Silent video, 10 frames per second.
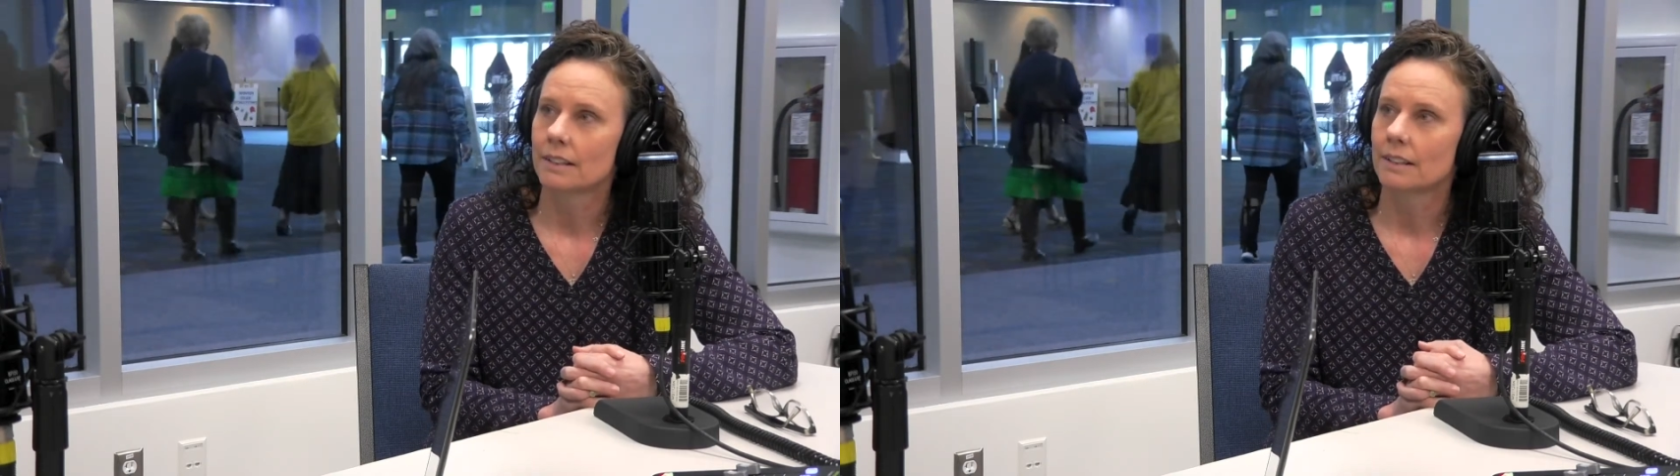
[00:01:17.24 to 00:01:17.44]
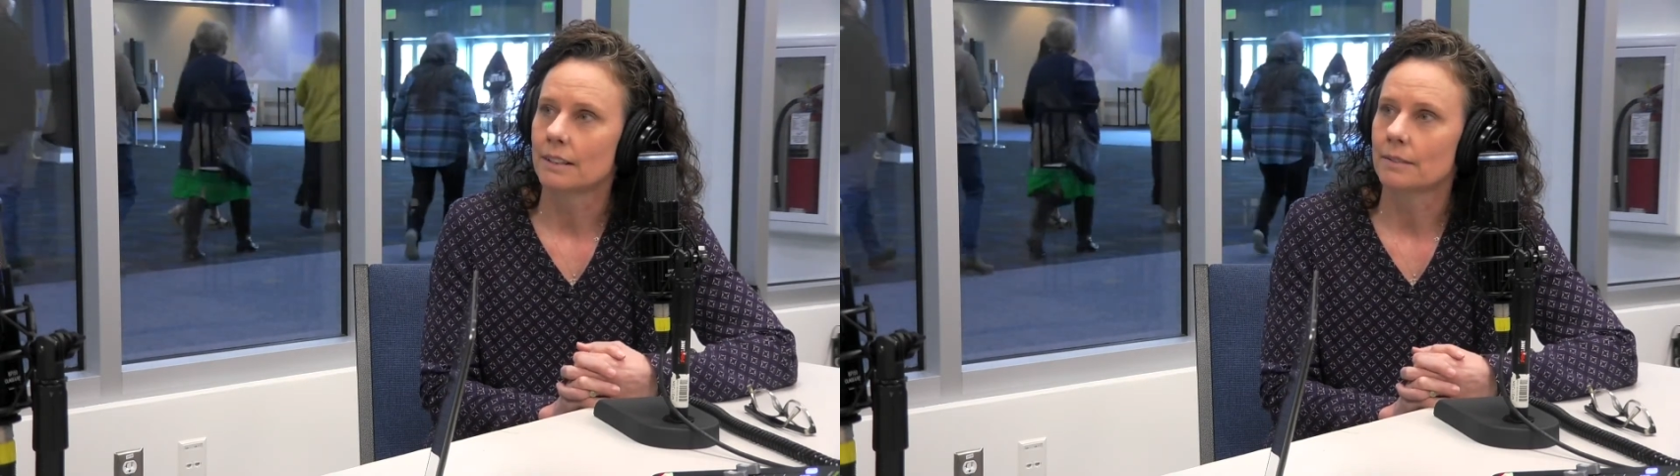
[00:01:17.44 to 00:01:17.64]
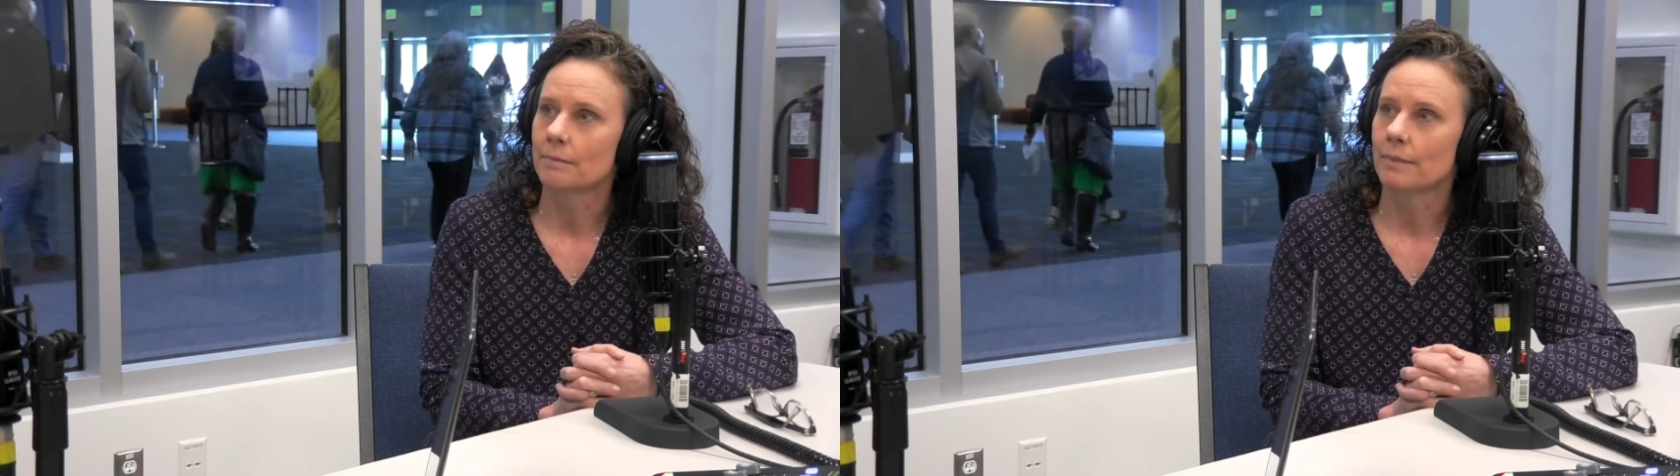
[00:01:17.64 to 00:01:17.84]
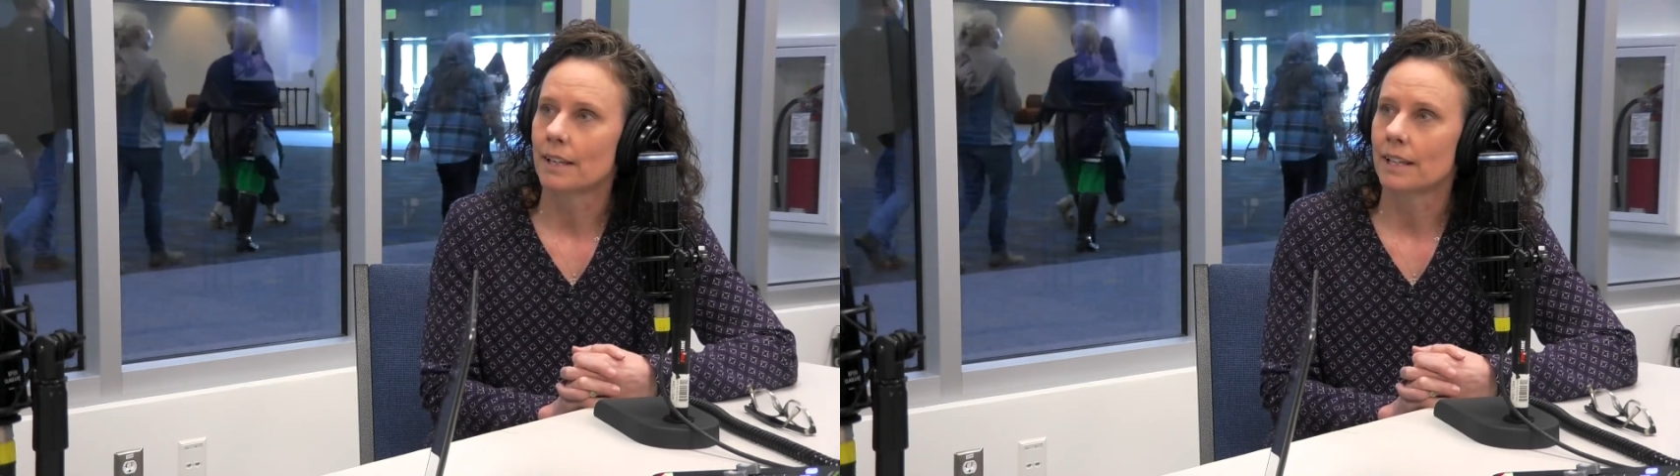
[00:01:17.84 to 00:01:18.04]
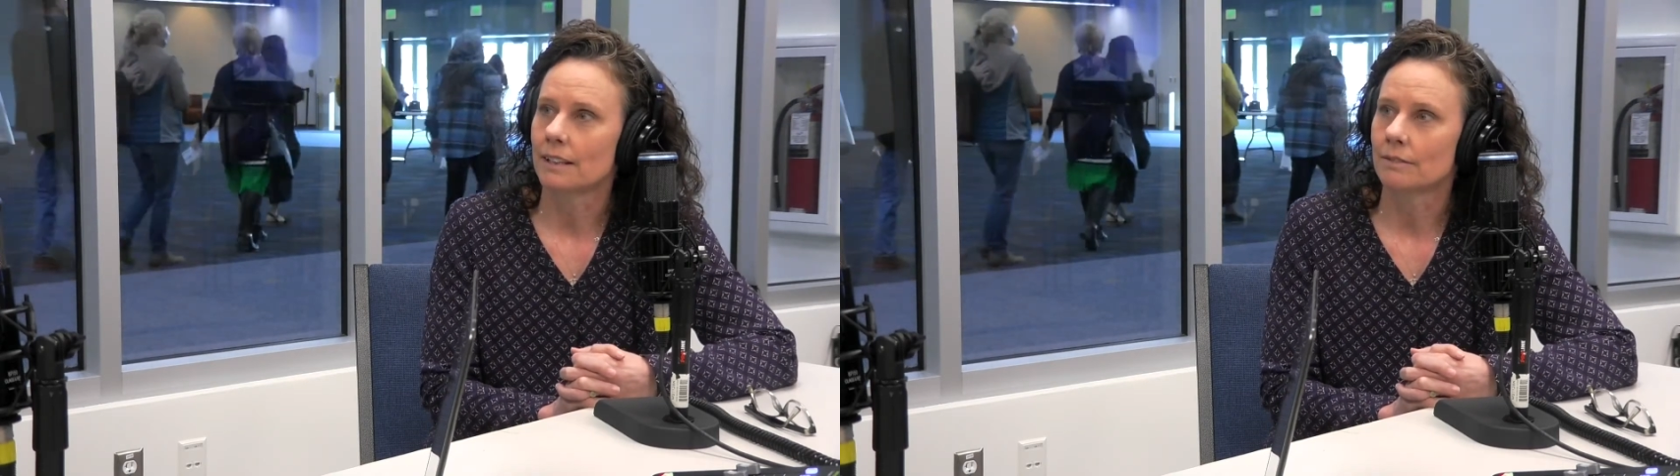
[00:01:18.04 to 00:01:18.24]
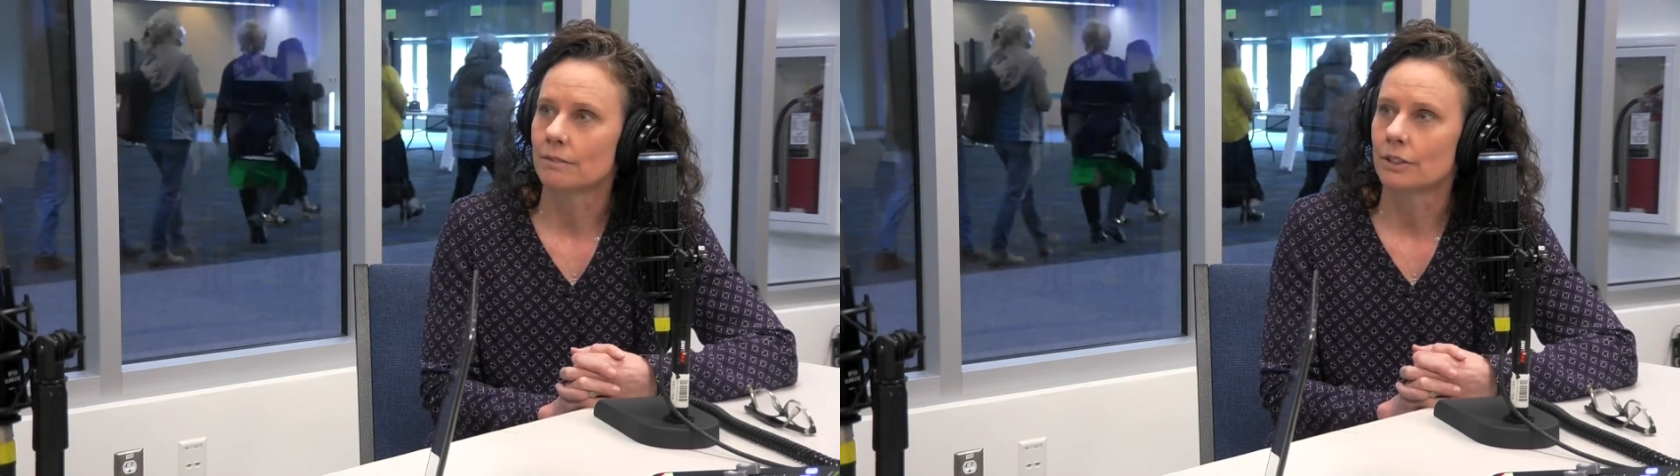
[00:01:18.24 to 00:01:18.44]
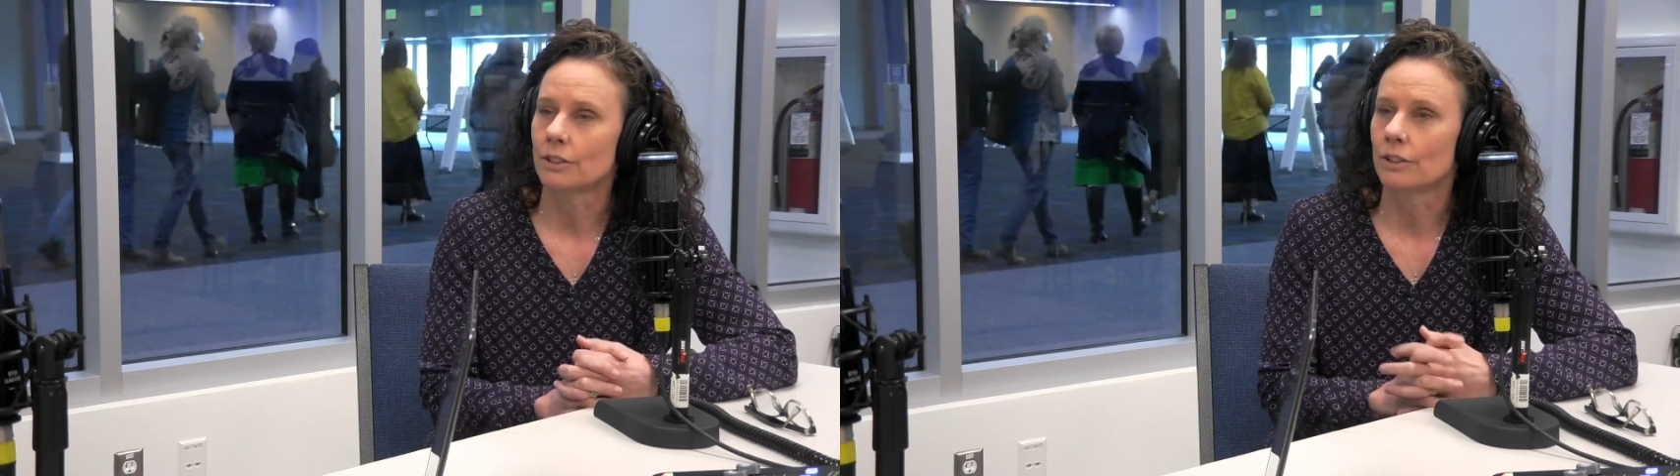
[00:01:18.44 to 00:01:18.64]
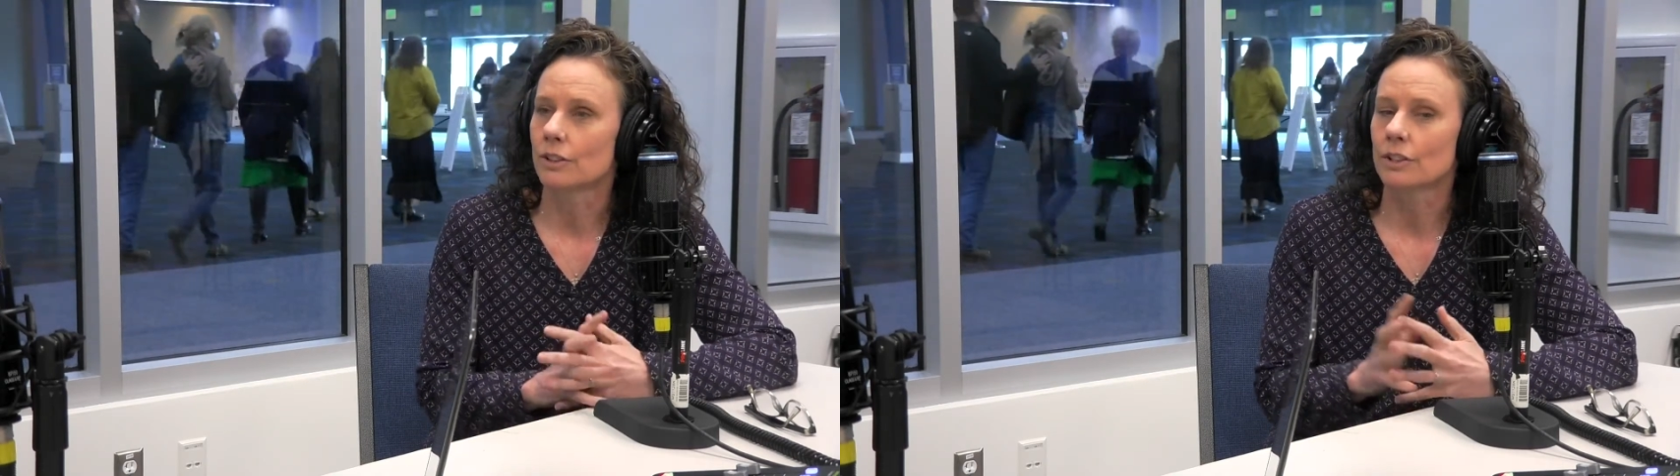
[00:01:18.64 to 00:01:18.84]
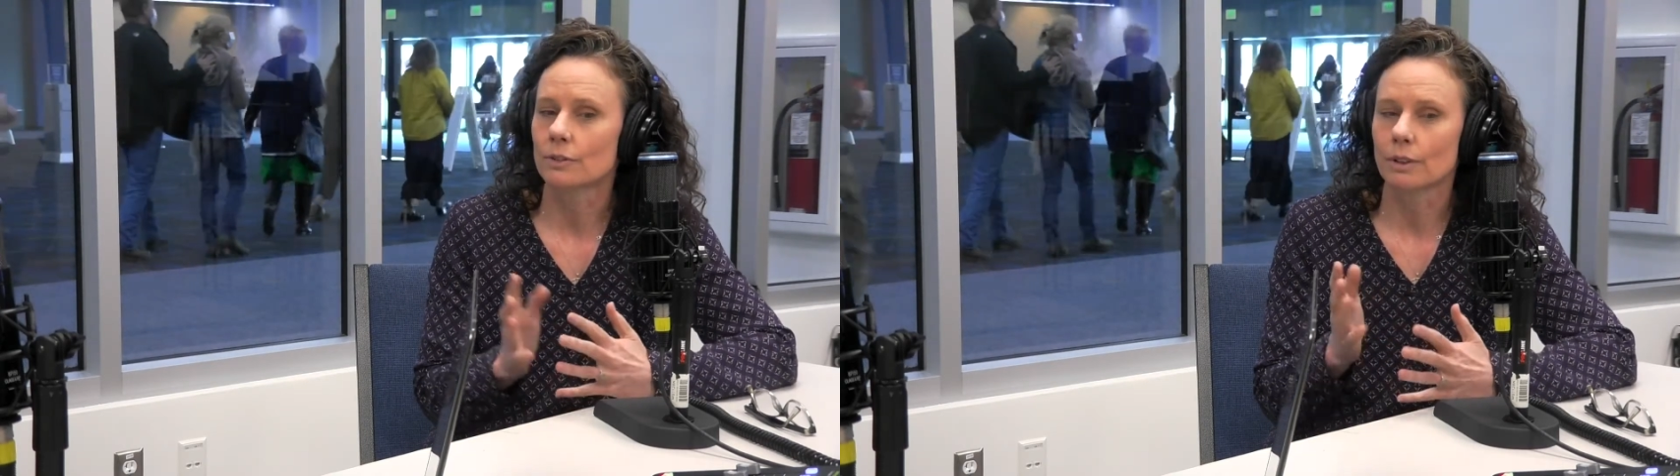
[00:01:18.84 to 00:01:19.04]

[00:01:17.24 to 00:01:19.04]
um, and you know just